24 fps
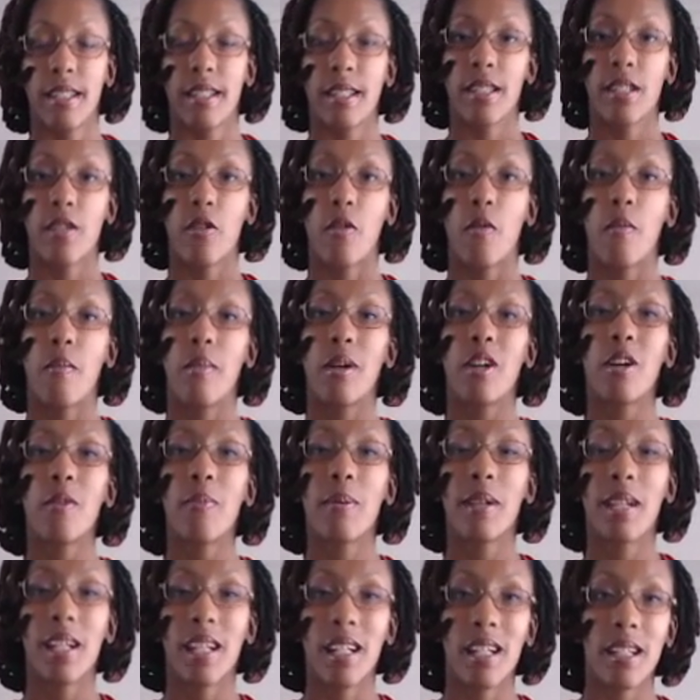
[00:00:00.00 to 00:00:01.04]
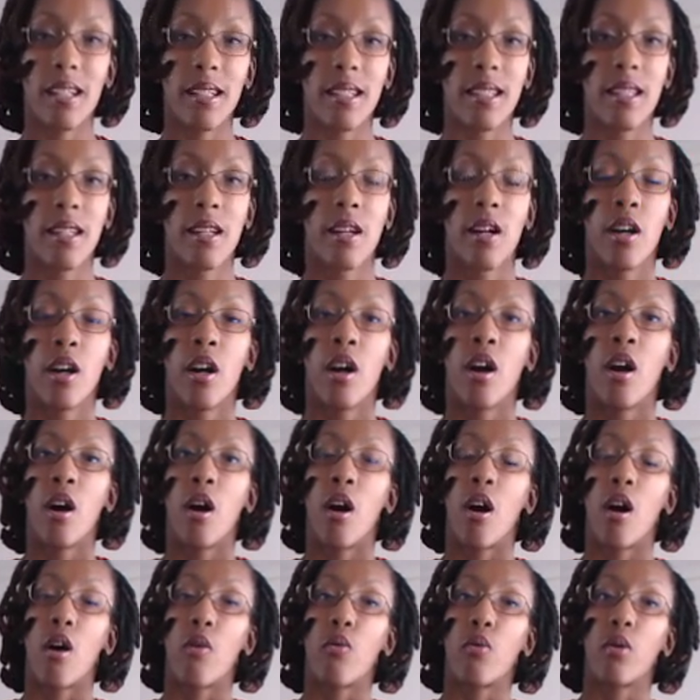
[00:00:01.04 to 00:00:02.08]
So meal plans
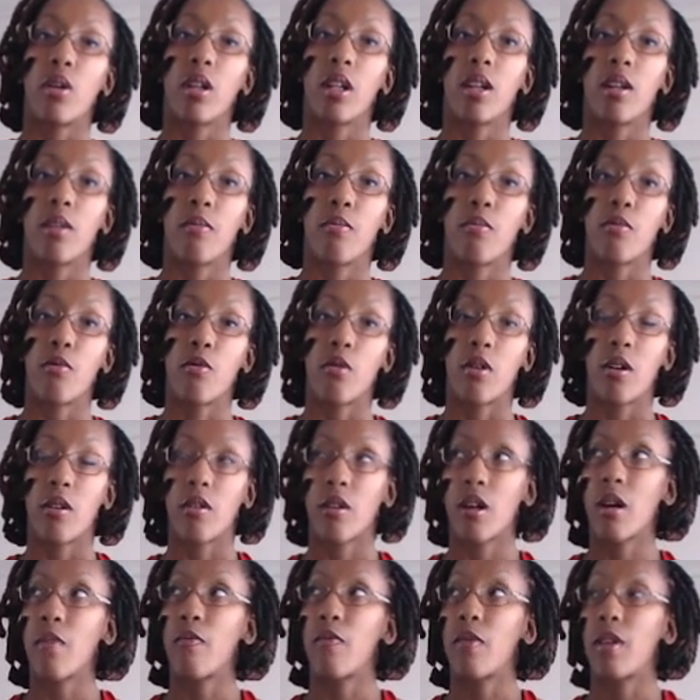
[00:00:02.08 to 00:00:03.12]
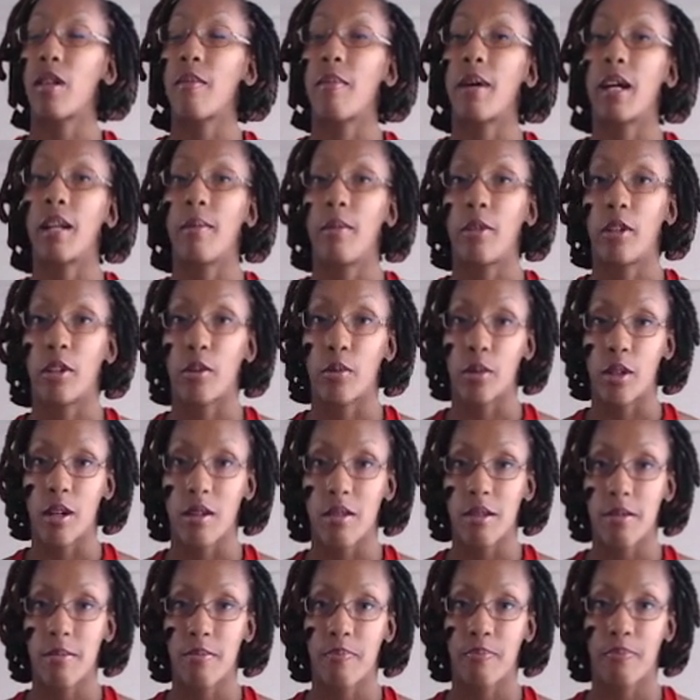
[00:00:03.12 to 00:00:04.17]
are really come from the bodybuilding
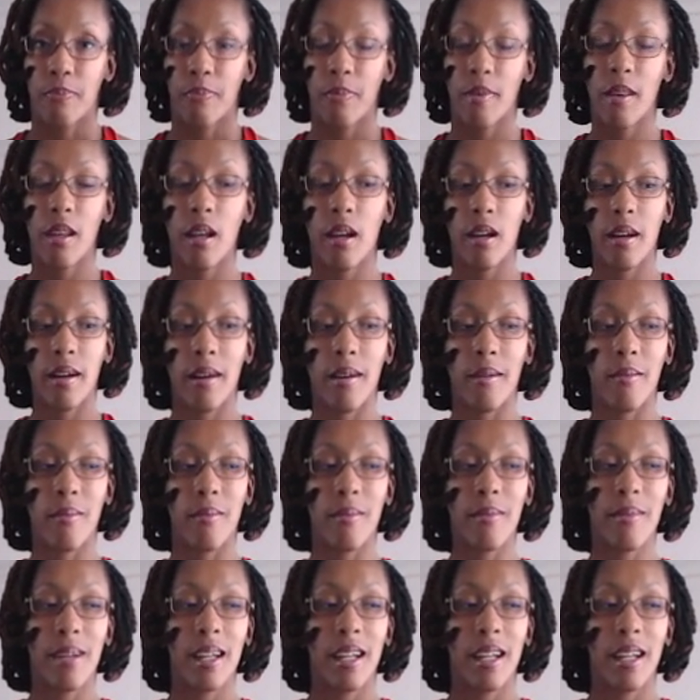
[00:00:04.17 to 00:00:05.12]
world.